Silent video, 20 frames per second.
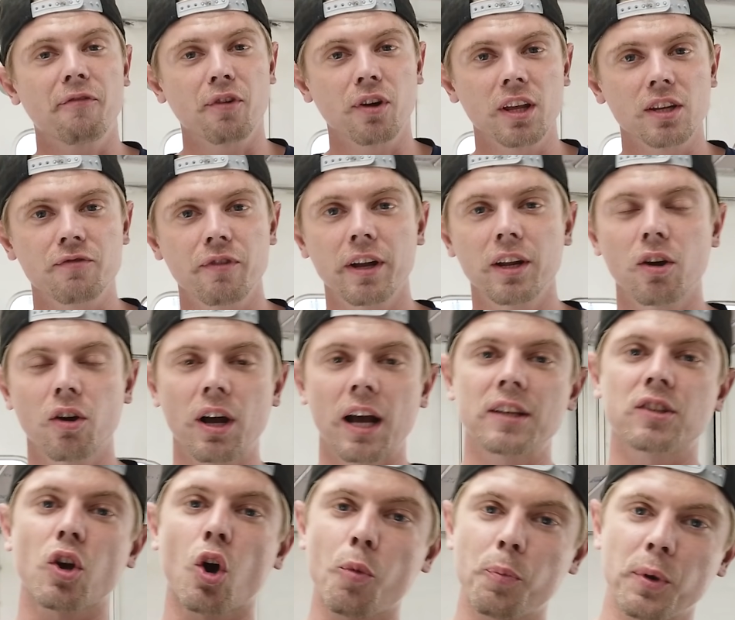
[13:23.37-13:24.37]
it for this video,
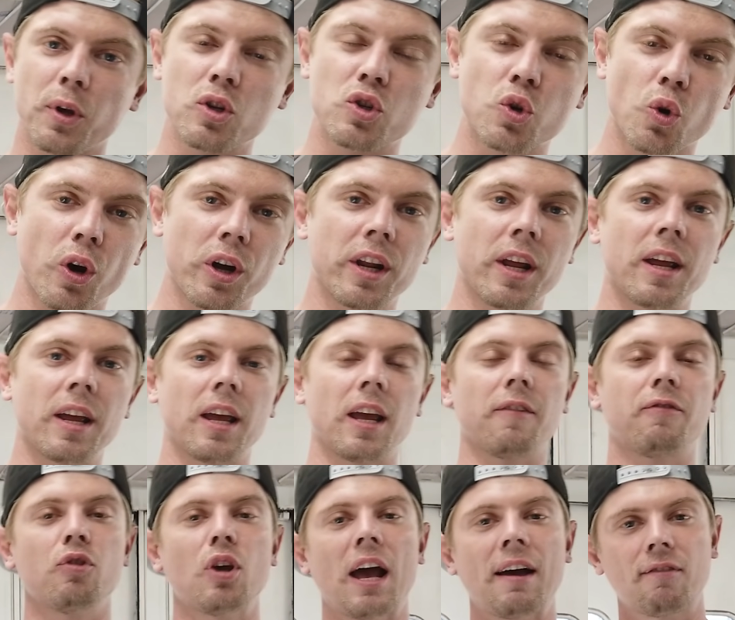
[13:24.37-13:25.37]
guys. Hope you enjoyed it.
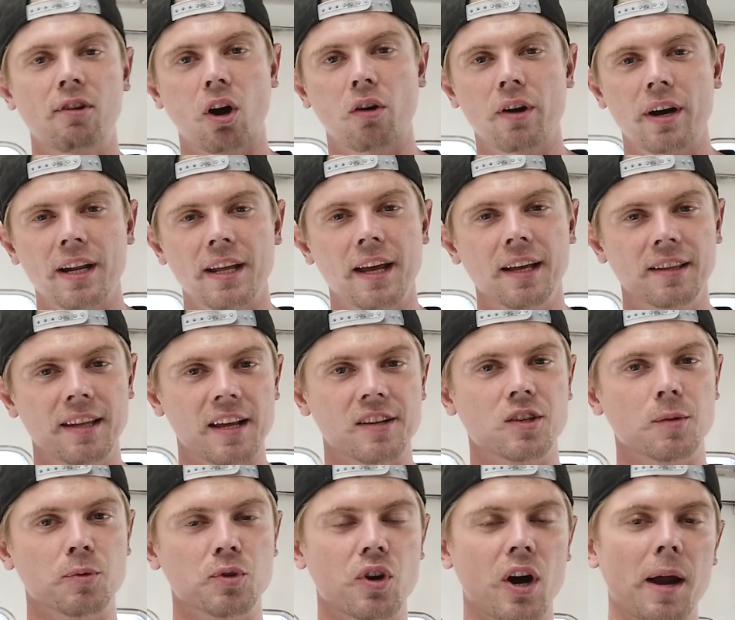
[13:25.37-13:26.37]
If you haven't already, hit that
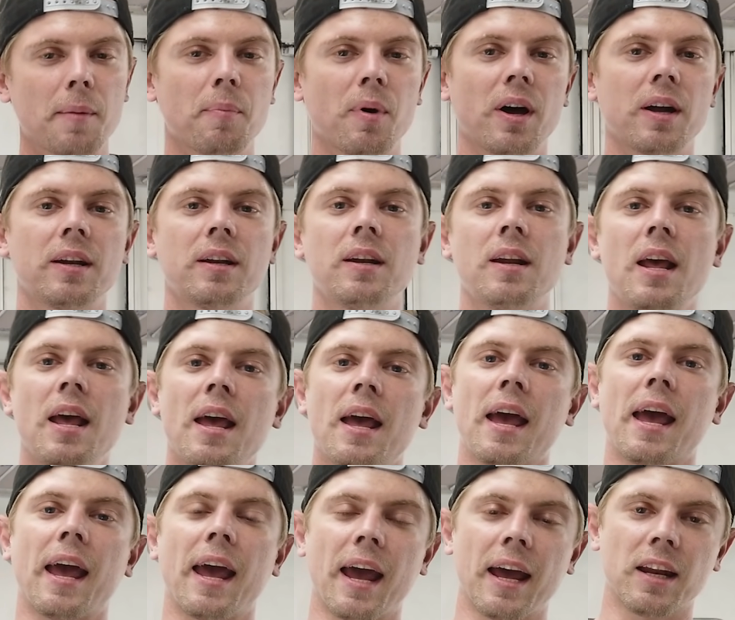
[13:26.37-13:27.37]
subscribe button.
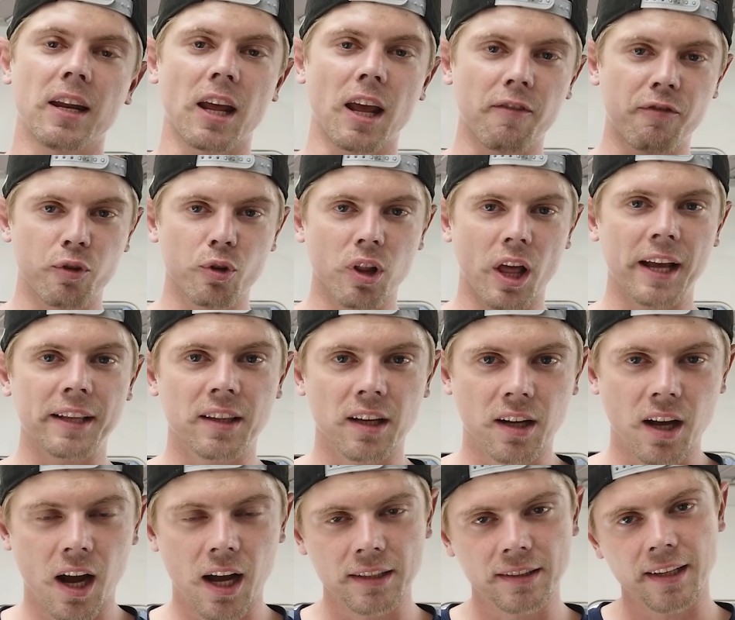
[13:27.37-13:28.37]
And if you like the
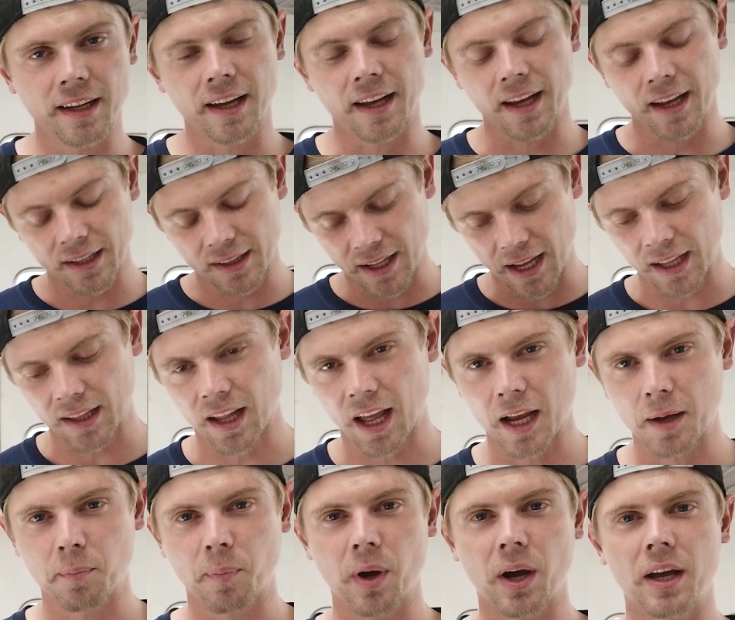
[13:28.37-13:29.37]
content, hit that
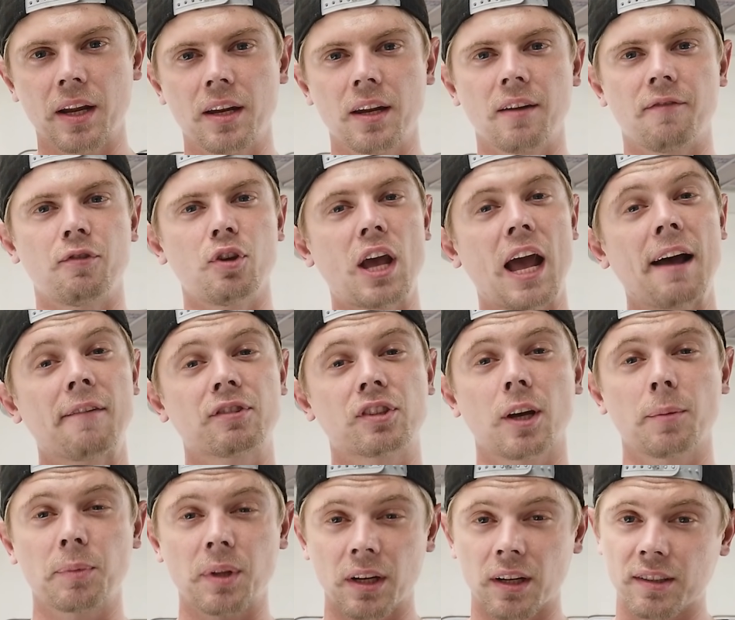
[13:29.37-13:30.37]
like button. If you have
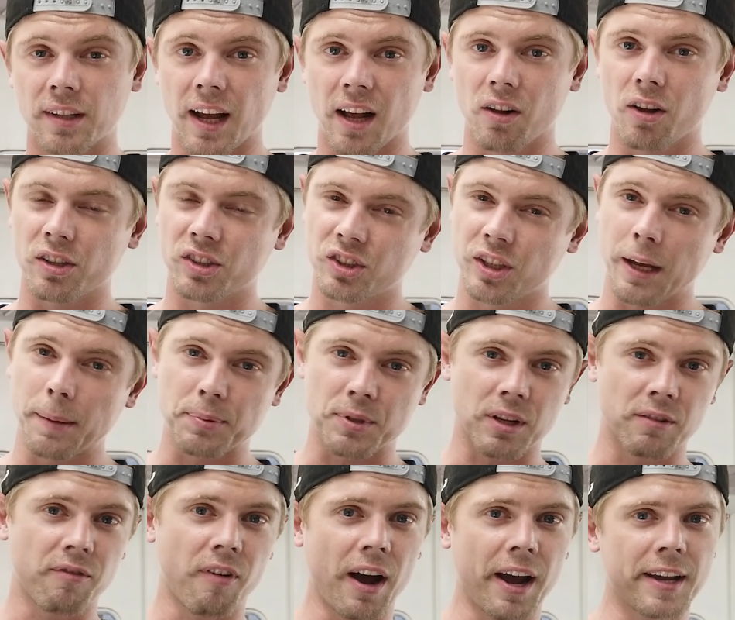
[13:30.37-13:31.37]
something to tell us, tips,
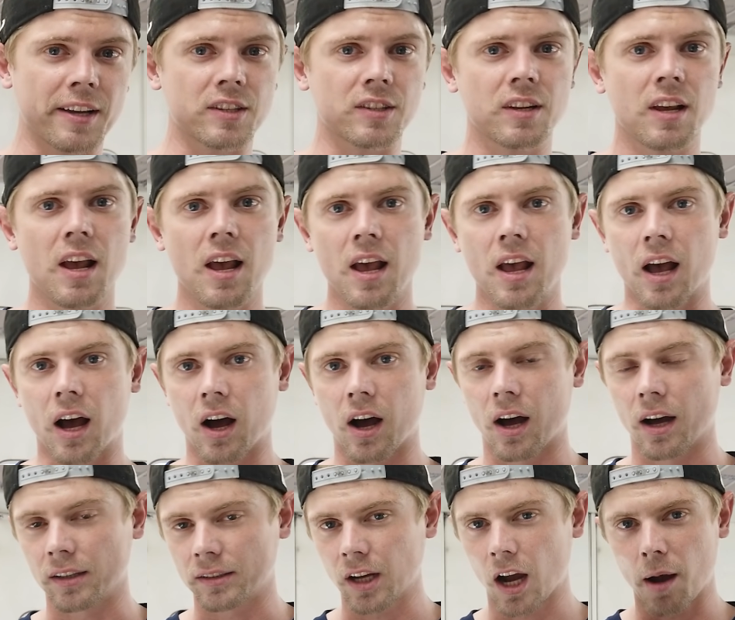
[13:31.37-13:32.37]
advice,
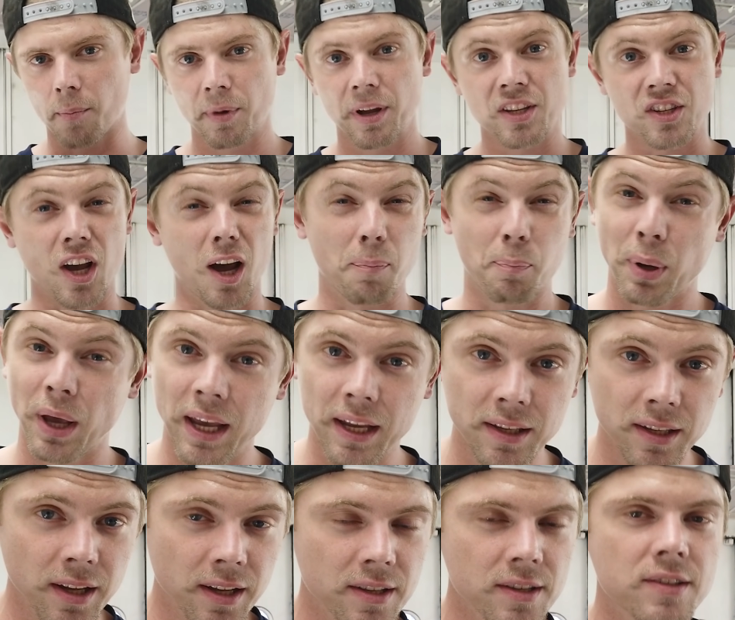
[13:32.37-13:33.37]
comments,
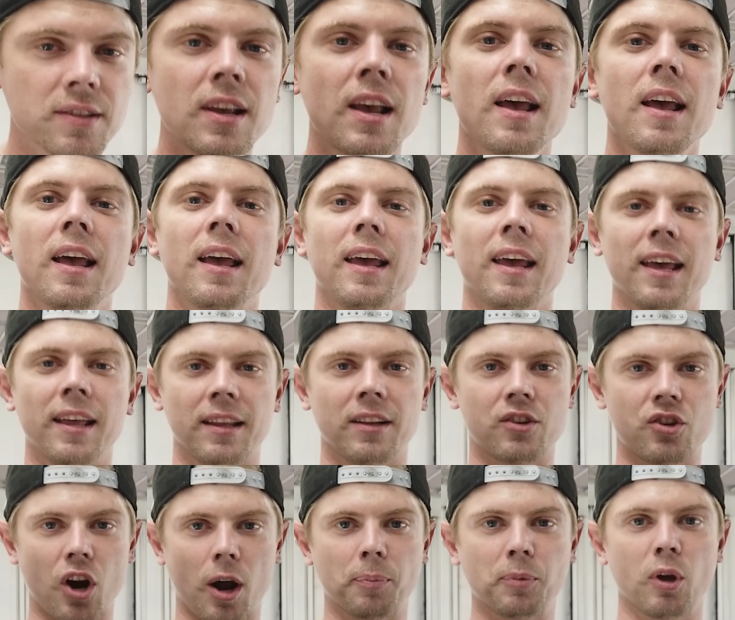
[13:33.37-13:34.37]
opinions,
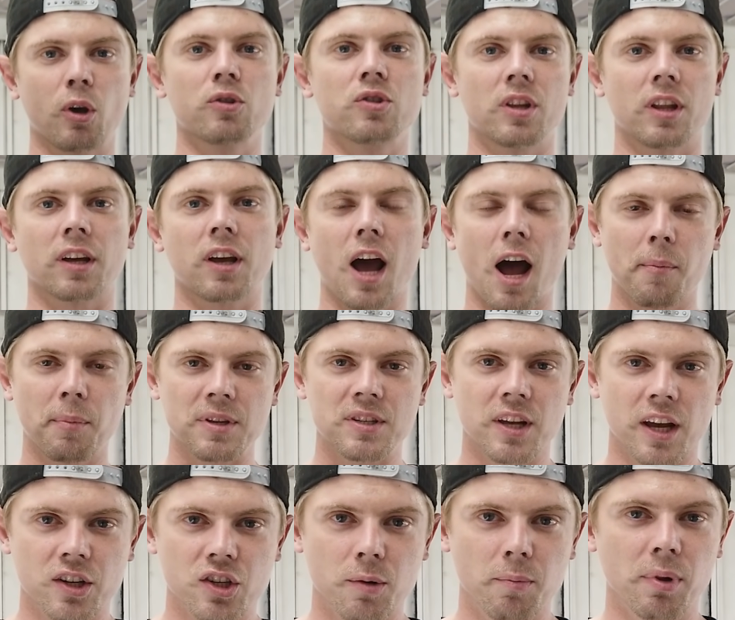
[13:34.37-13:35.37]
drop those in the comment
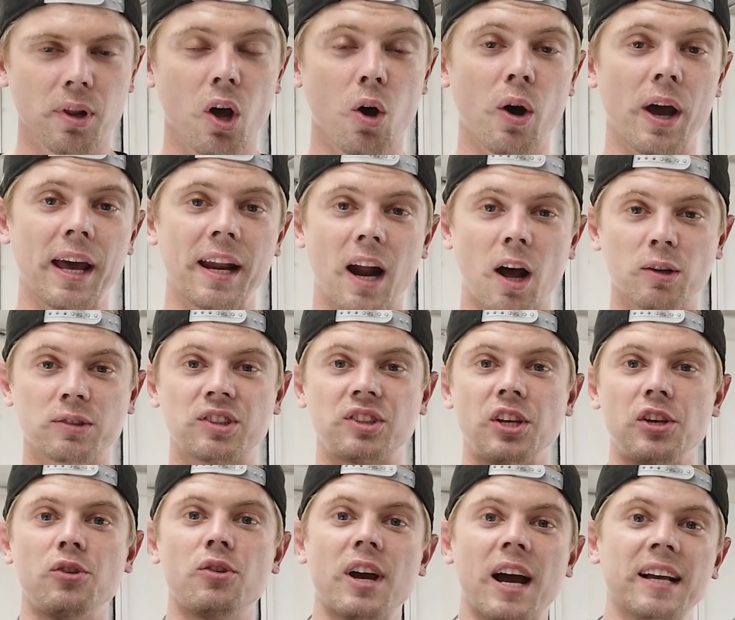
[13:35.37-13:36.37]
section below. And I'll
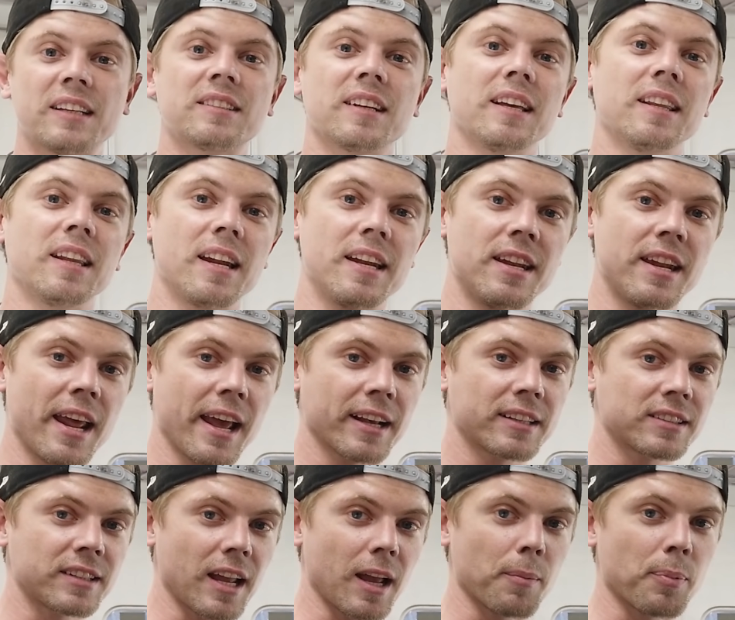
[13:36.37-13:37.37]
see you guys in the
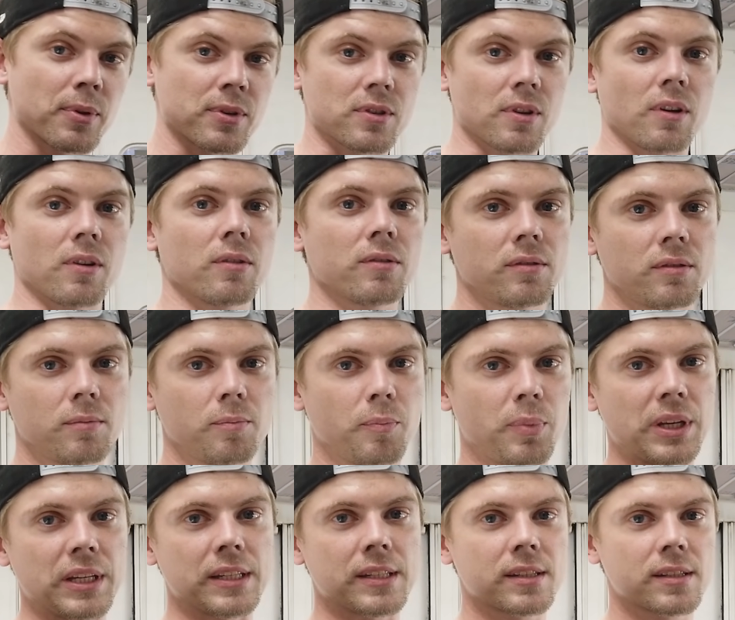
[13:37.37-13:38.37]
next episode.
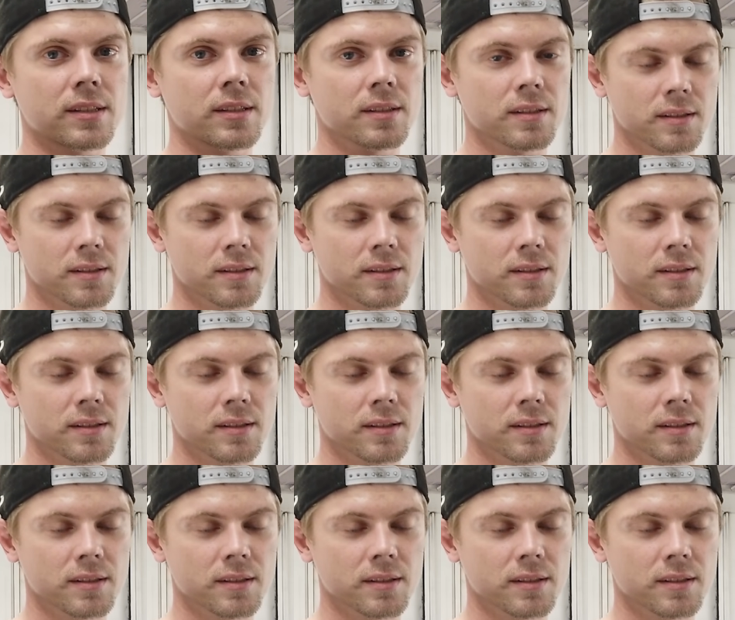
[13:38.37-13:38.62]
Peace.